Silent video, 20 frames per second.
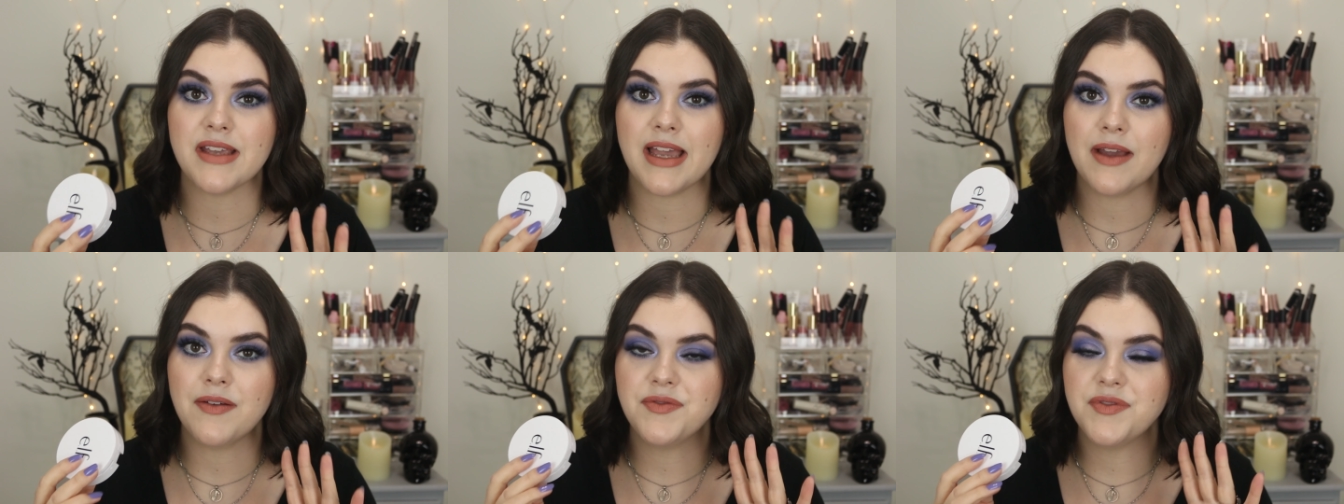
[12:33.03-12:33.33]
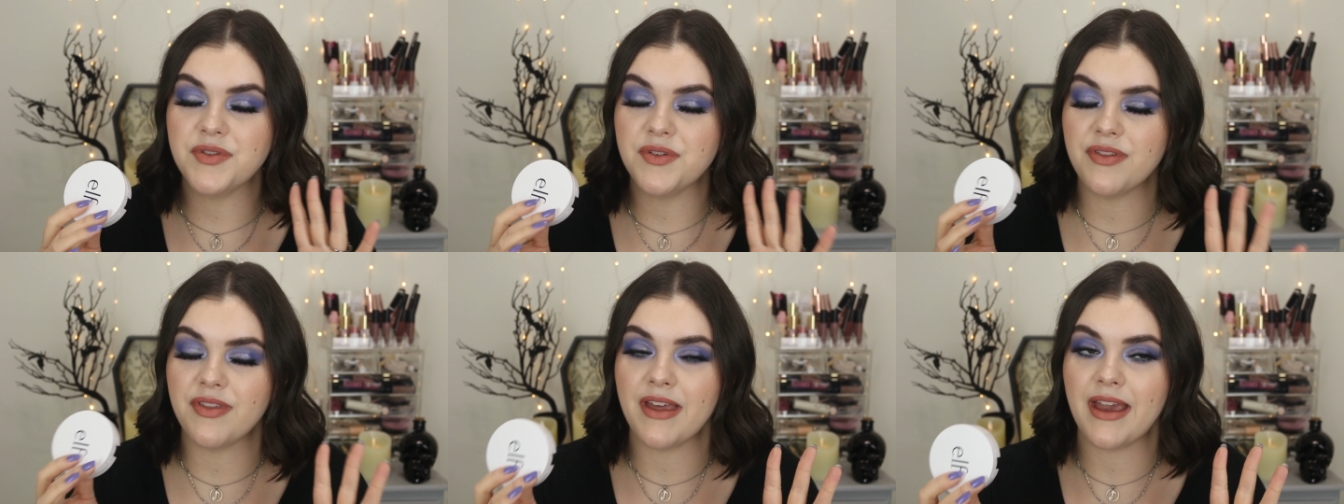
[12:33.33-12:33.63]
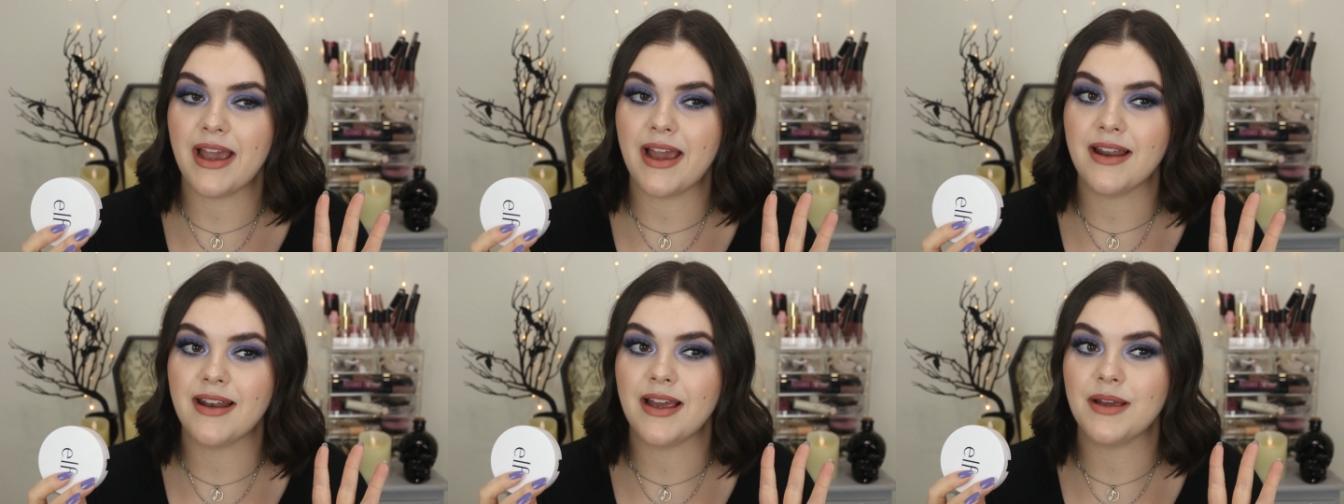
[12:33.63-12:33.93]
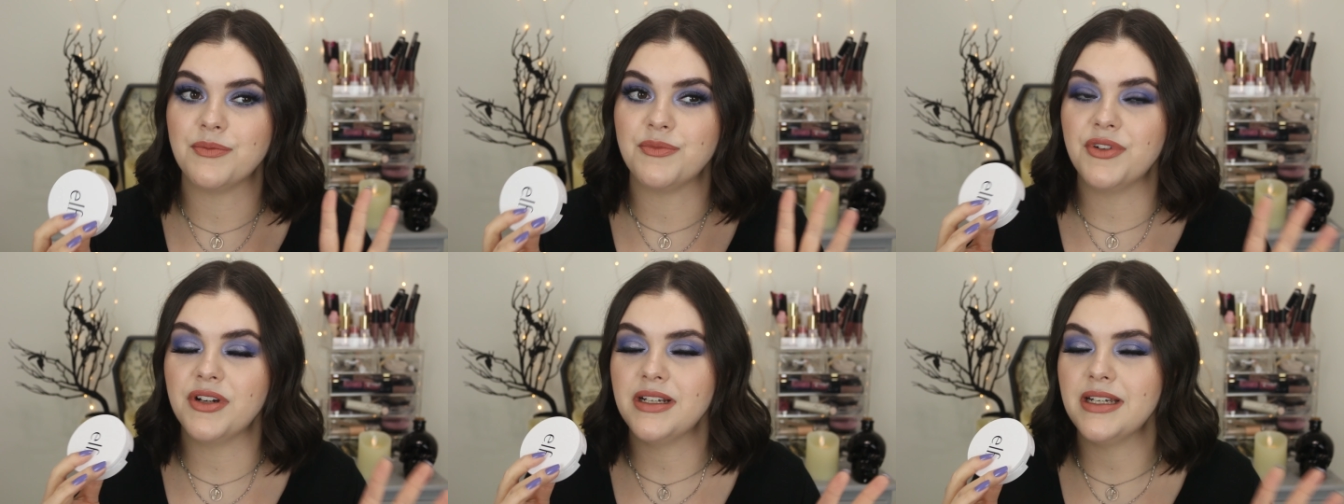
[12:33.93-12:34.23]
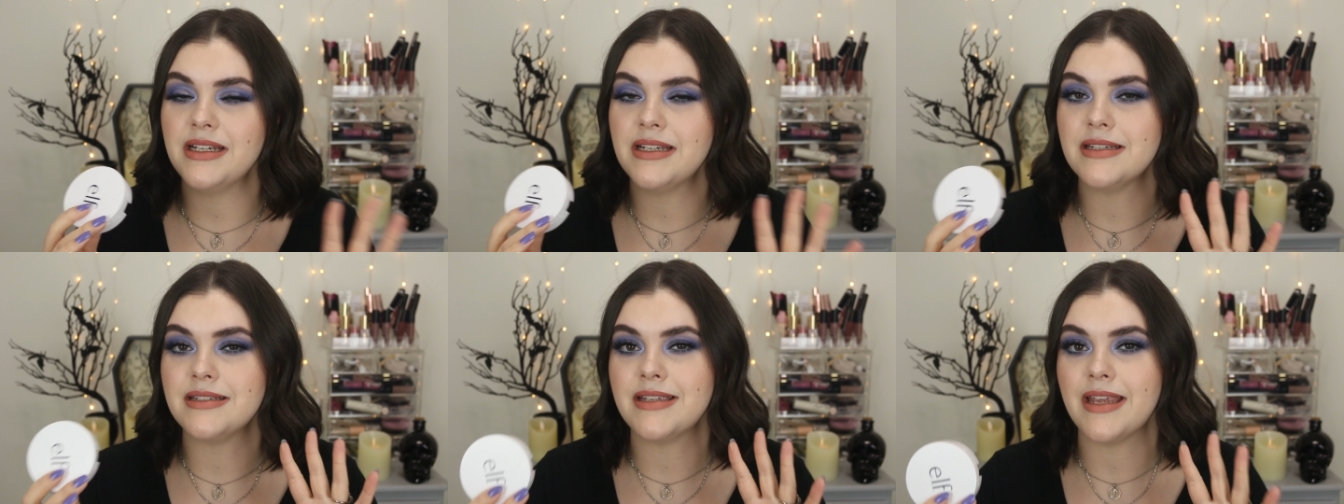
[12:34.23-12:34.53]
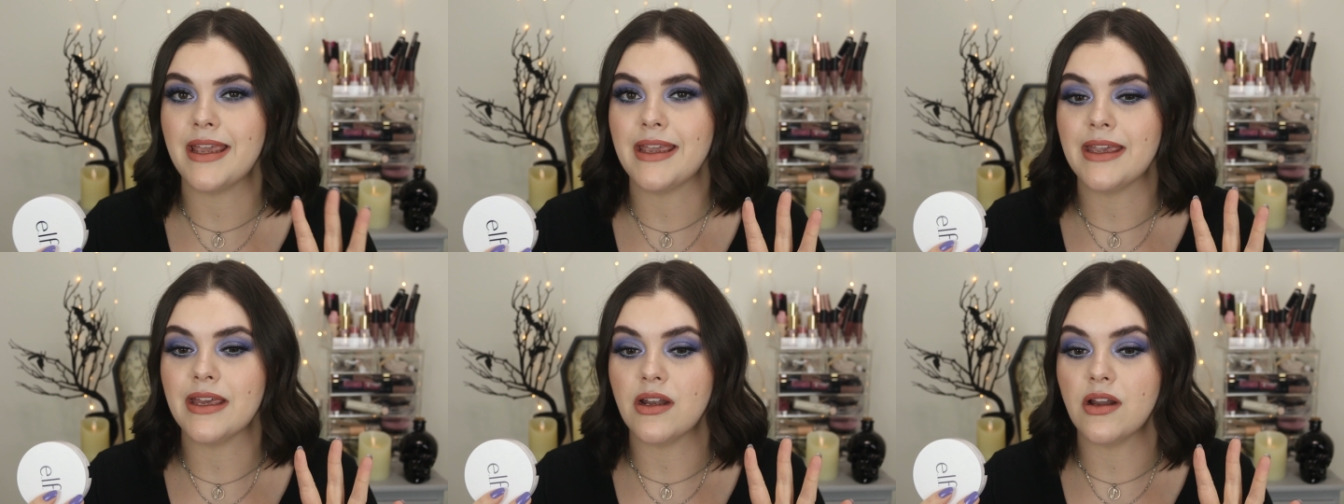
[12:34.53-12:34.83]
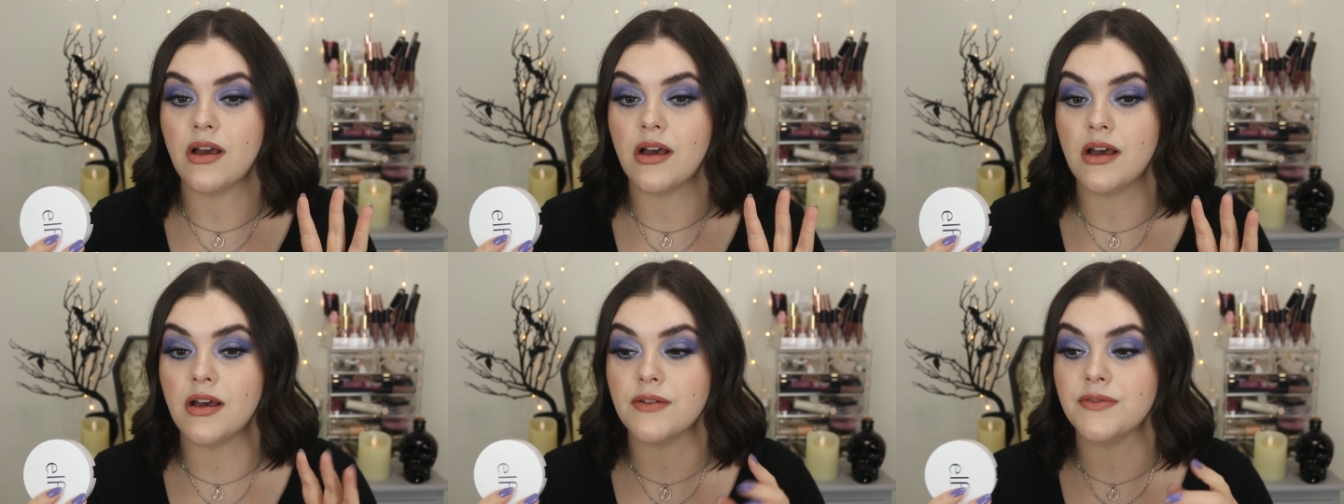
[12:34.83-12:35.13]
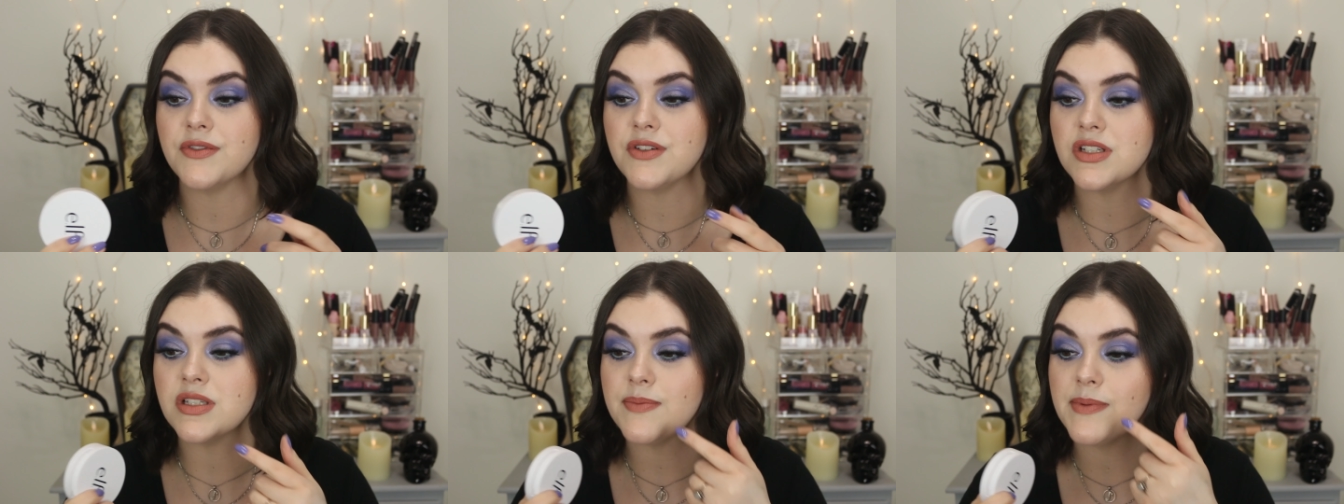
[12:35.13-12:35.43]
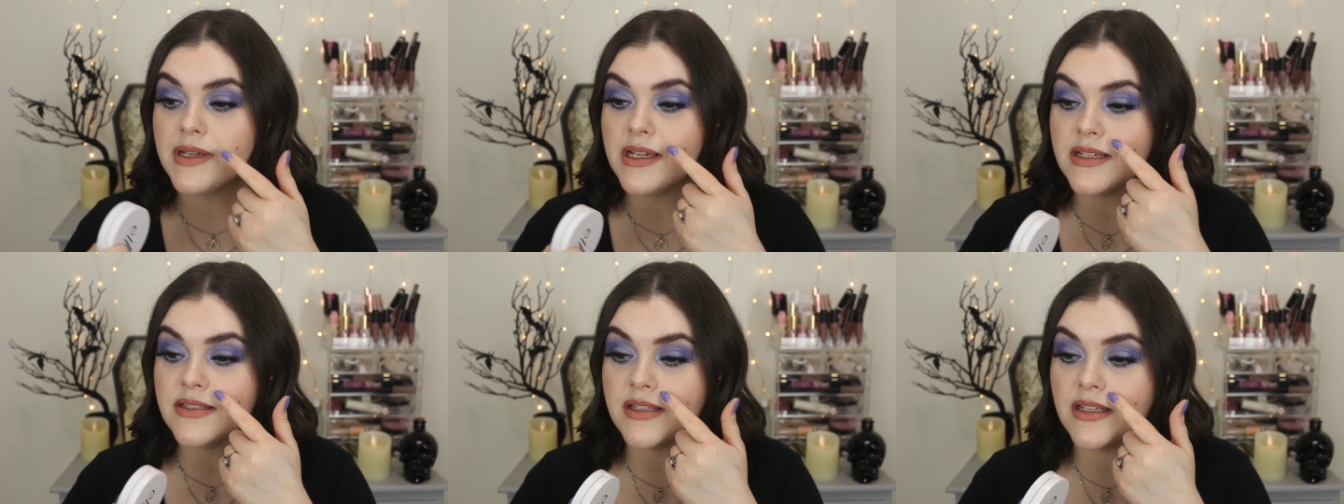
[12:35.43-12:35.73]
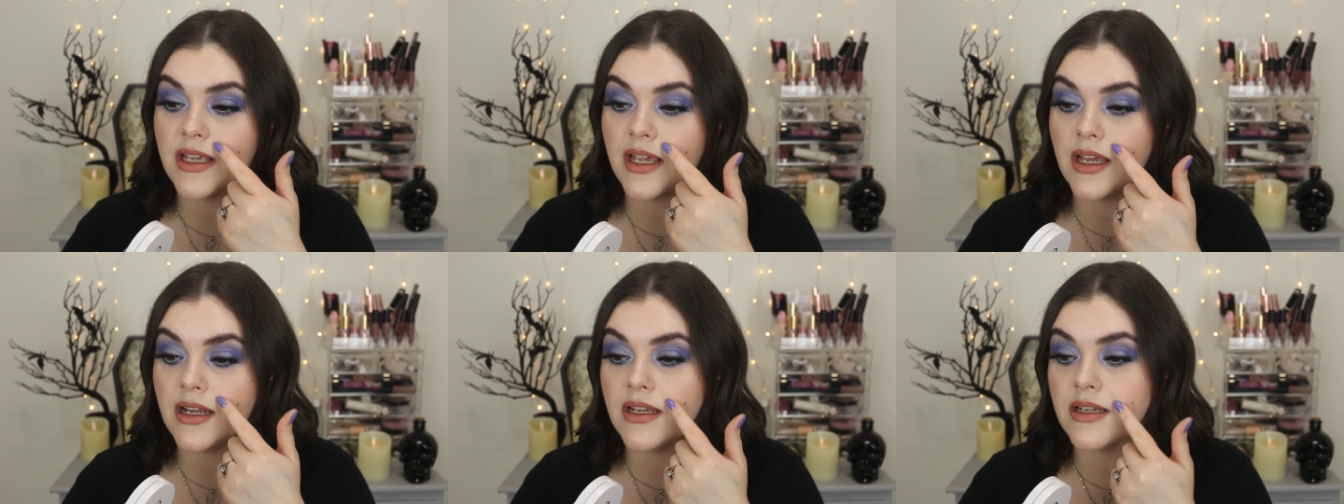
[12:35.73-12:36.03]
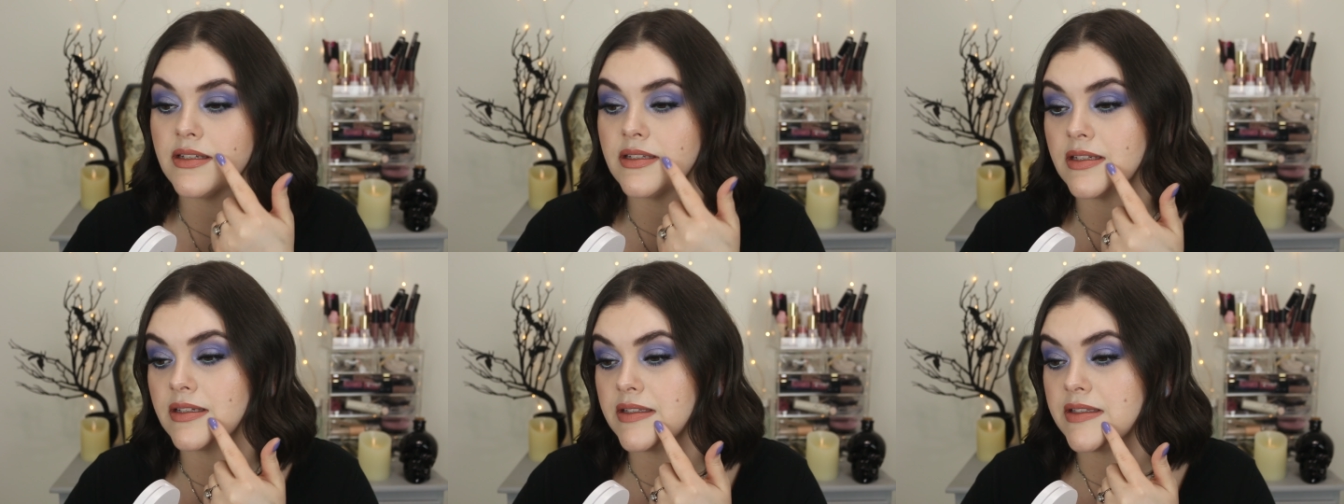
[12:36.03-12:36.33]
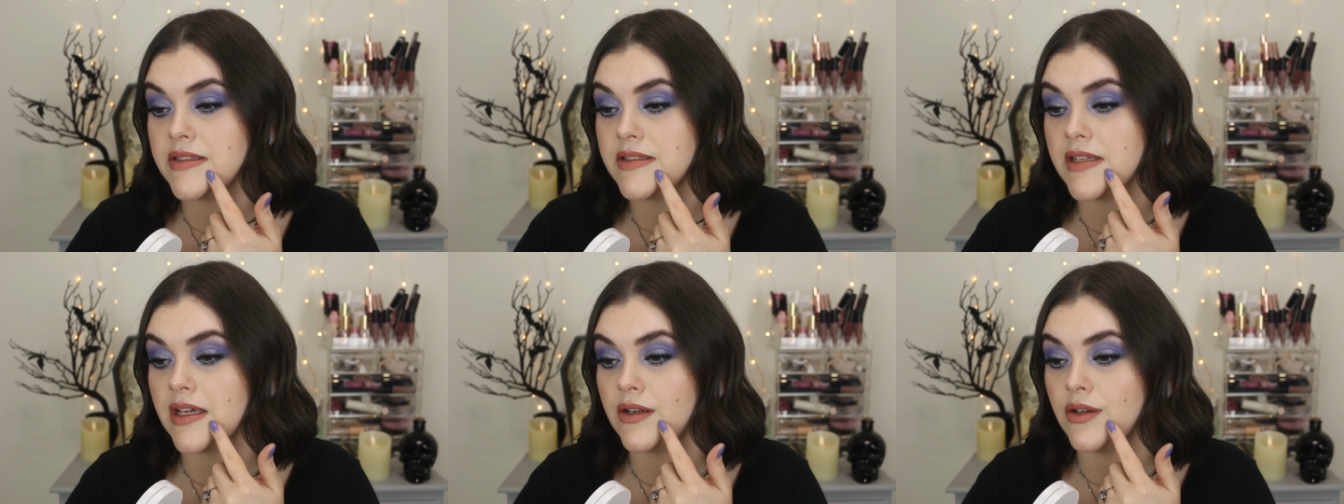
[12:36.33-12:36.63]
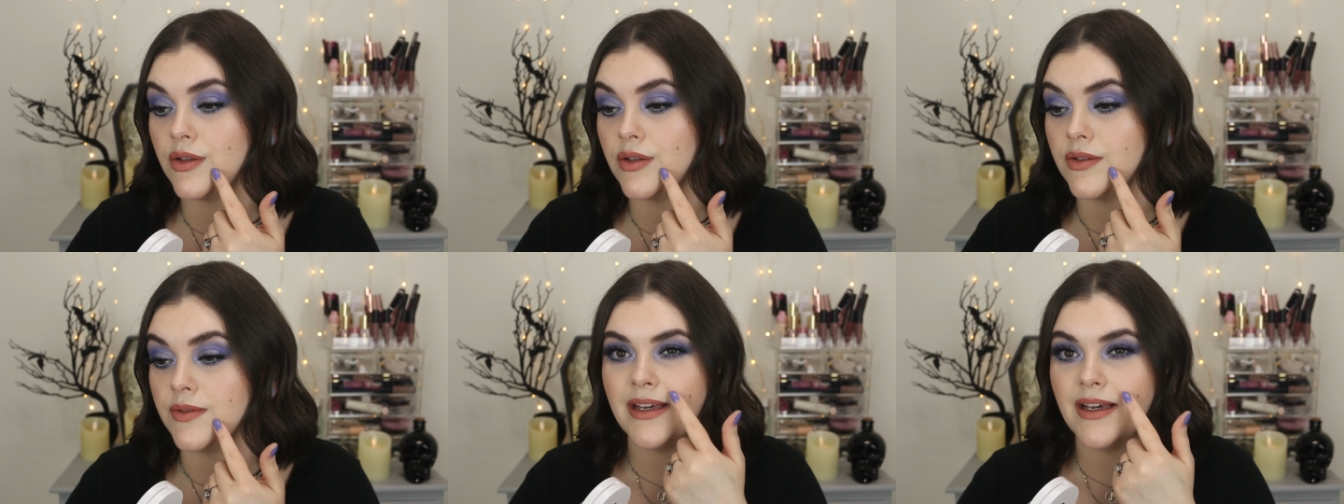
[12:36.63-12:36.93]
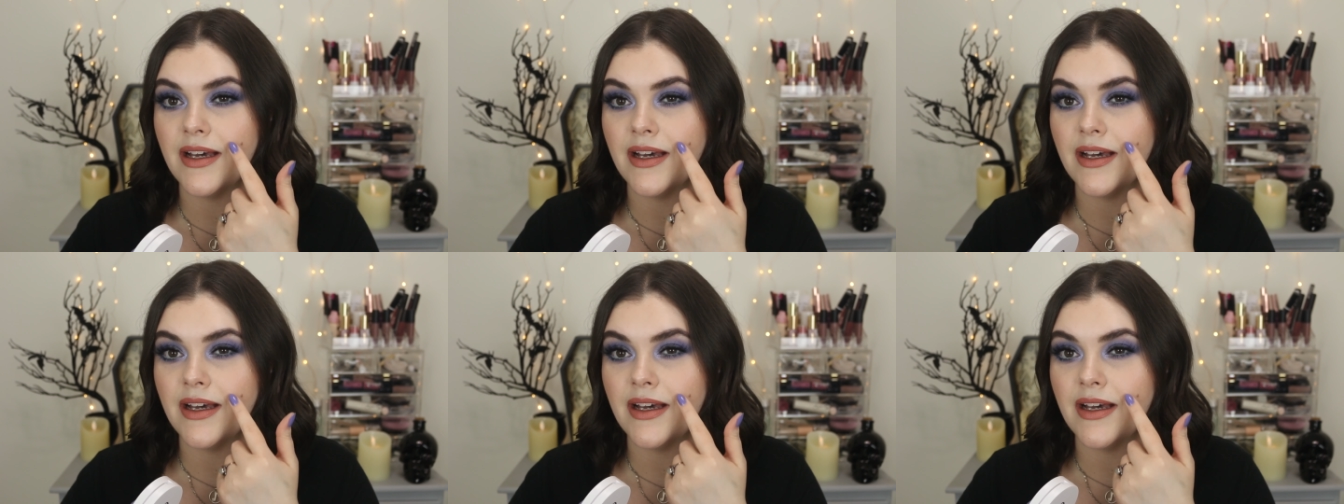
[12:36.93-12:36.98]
After that, I'm ready to take it off just because, again, it does settle